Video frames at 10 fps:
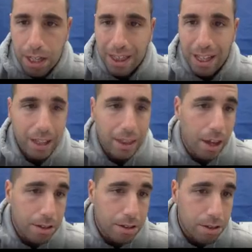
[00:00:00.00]
like
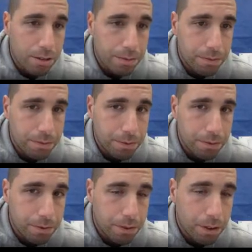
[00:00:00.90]
this.
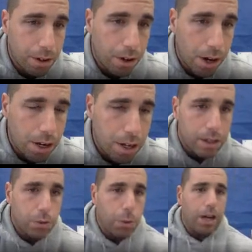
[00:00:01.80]
All right, so at